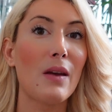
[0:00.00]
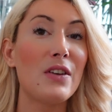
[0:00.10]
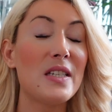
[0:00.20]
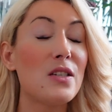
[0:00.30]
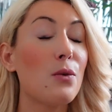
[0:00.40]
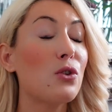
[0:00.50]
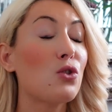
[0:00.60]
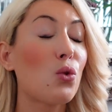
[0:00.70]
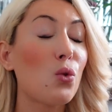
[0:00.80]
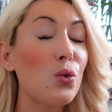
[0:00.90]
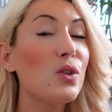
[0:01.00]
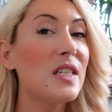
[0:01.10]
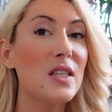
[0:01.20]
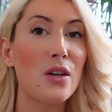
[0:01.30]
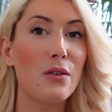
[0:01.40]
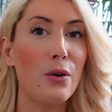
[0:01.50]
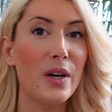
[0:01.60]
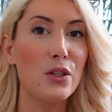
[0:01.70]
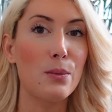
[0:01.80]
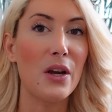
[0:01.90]
This is a true
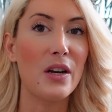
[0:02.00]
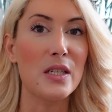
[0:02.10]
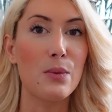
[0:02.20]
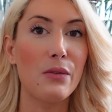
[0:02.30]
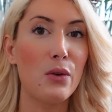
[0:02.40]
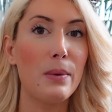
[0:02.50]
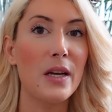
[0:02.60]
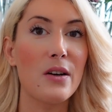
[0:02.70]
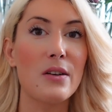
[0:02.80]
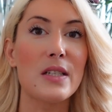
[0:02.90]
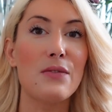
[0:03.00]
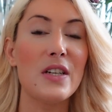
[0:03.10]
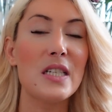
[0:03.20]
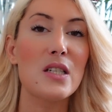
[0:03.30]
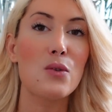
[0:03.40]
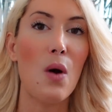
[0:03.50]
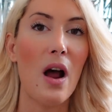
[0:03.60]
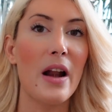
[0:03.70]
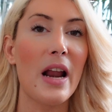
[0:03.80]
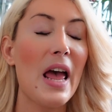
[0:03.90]
discovery, to be honest with you, because this
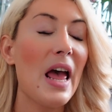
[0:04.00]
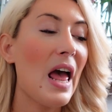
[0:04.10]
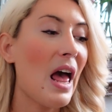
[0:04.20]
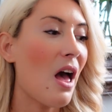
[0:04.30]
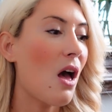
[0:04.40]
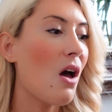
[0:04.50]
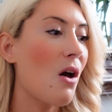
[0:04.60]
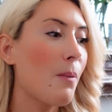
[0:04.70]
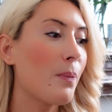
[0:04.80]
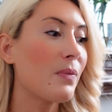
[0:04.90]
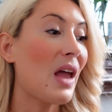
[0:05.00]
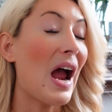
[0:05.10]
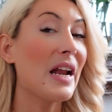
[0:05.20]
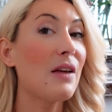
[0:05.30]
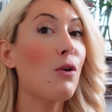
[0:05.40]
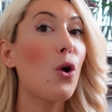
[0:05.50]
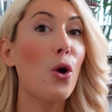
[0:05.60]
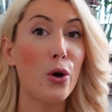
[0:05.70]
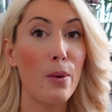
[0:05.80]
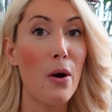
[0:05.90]
one, I never
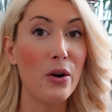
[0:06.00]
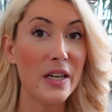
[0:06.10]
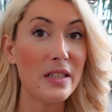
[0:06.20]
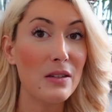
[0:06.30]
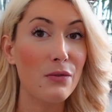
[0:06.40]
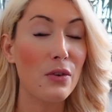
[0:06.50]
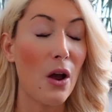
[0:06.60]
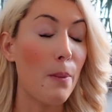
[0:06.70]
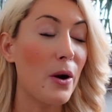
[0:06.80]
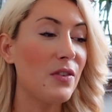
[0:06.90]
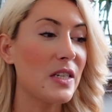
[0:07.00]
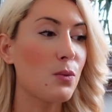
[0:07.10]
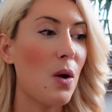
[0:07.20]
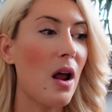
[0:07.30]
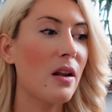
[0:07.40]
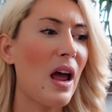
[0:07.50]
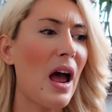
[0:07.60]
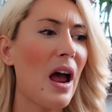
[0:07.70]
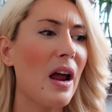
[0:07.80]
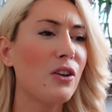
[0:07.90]
heard about it, about this one.
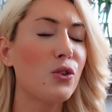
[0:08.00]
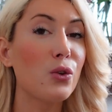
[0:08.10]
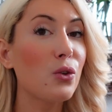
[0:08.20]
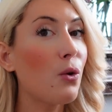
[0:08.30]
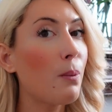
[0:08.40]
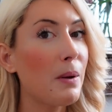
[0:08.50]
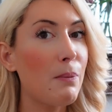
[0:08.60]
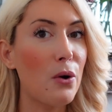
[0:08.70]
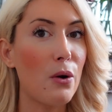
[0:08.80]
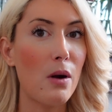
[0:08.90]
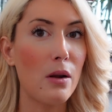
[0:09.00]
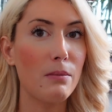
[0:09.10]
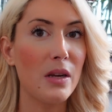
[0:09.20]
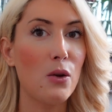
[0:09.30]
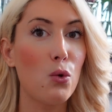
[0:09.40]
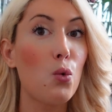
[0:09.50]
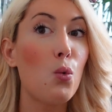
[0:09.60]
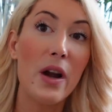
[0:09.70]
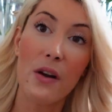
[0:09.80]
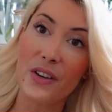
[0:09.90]
I don't know people around me who
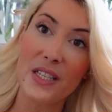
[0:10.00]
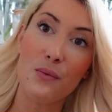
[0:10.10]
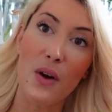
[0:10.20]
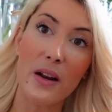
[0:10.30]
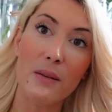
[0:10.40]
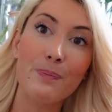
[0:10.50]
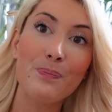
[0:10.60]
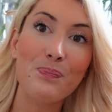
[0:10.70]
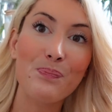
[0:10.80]
wear this one.